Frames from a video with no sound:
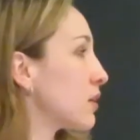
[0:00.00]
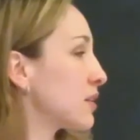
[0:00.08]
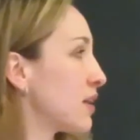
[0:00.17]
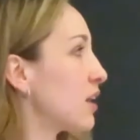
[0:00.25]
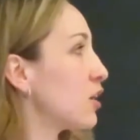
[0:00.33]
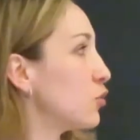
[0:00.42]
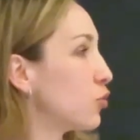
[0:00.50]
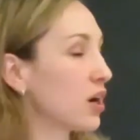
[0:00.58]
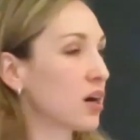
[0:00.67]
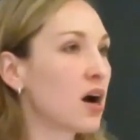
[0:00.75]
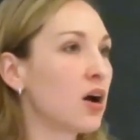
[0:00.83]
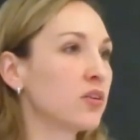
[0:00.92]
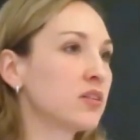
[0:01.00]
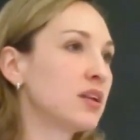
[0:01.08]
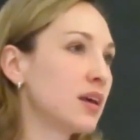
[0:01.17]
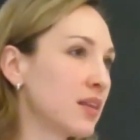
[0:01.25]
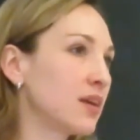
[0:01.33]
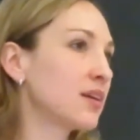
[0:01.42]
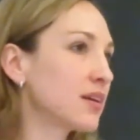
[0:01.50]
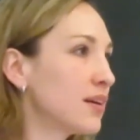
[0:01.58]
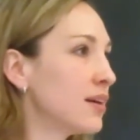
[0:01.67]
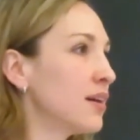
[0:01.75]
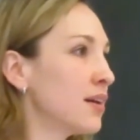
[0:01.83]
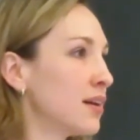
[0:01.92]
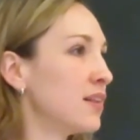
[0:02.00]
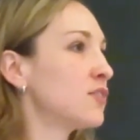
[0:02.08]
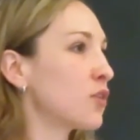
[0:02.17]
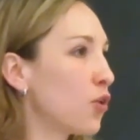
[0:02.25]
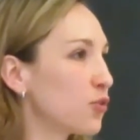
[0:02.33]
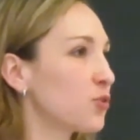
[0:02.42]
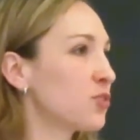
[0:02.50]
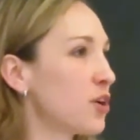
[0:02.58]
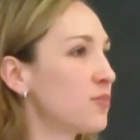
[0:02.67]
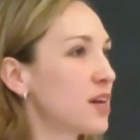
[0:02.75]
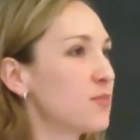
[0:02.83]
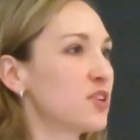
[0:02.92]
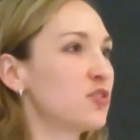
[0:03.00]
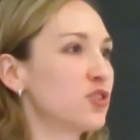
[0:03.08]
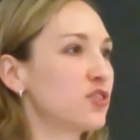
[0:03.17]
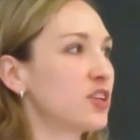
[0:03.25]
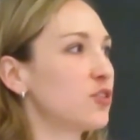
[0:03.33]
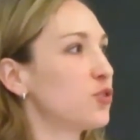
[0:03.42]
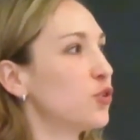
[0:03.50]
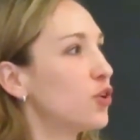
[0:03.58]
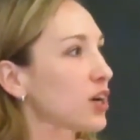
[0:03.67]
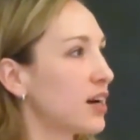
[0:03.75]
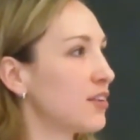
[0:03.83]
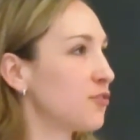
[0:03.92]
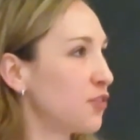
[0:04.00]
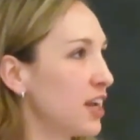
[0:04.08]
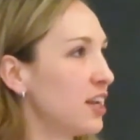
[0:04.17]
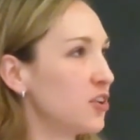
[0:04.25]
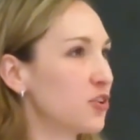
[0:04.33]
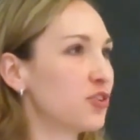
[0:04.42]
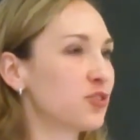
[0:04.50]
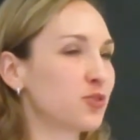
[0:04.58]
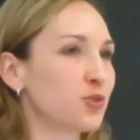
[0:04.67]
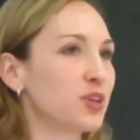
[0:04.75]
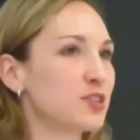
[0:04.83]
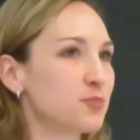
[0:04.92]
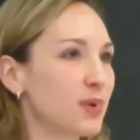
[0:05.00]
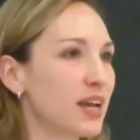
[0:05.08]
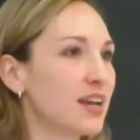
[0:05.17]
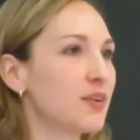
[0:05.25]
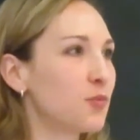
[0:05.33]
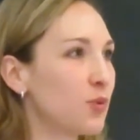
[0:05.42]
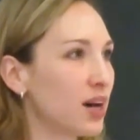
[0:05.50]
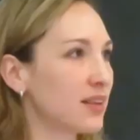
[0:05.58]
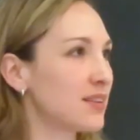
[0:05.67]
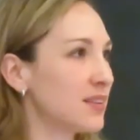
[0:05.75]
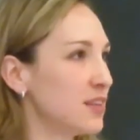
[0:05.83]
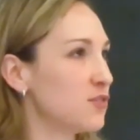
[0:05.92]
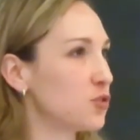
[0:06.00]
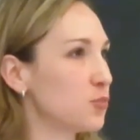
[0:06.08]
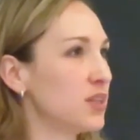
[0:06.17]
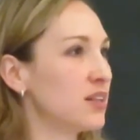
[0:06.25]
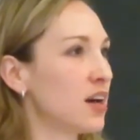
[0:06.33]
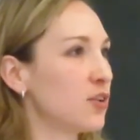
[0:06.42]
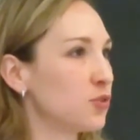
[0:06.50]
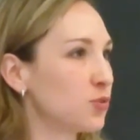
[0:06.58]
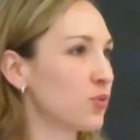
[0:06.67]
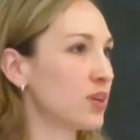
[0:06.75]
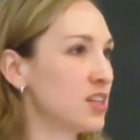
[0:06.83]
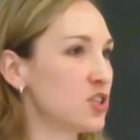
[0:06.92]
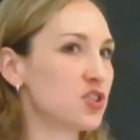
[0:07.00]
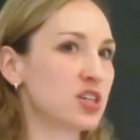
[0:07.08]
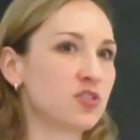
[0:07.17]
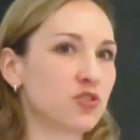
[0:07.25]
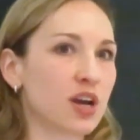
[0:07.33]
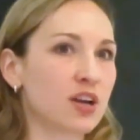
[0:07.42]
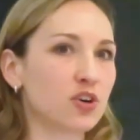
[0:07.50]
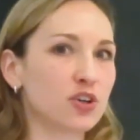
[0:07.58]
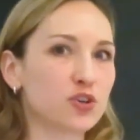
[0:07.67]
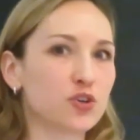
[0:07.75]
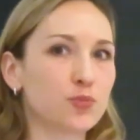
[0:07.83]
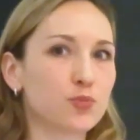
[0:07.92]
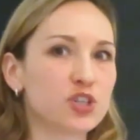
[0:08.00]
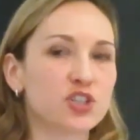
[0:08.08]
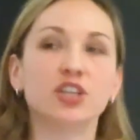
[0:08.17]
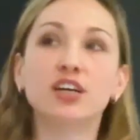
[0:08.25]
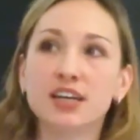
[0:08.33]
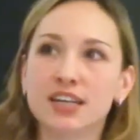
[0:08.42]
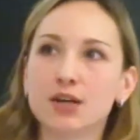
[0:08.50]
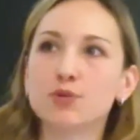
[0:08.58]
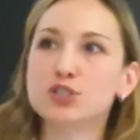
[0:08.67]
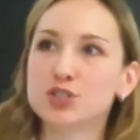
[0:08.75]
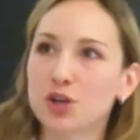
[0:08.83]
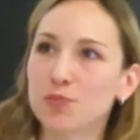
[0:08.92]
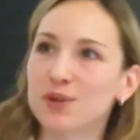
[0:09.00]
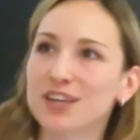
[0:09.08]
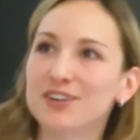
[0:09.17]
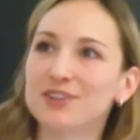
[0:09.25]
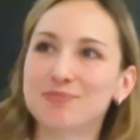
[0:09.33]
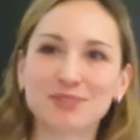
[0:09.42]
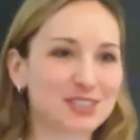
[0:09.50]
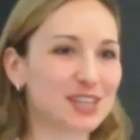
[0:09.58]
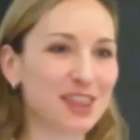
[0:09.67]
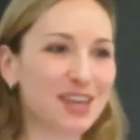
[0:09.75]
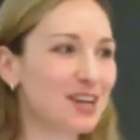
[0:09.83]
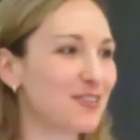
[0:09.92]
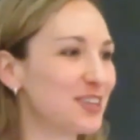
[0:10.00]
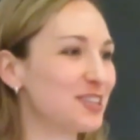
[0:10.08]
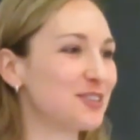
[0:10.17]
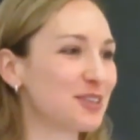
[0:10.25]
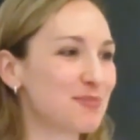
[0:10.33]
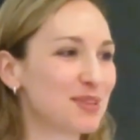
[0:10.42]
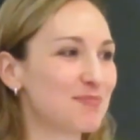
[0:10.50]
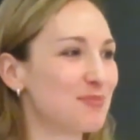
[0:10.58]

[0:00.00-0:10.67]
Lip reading: take into account. And I think it's also sometimes interesting to look at failures to explain what needs to be done to initiate triangular cooperation. And I will stop here because I think I already took a bit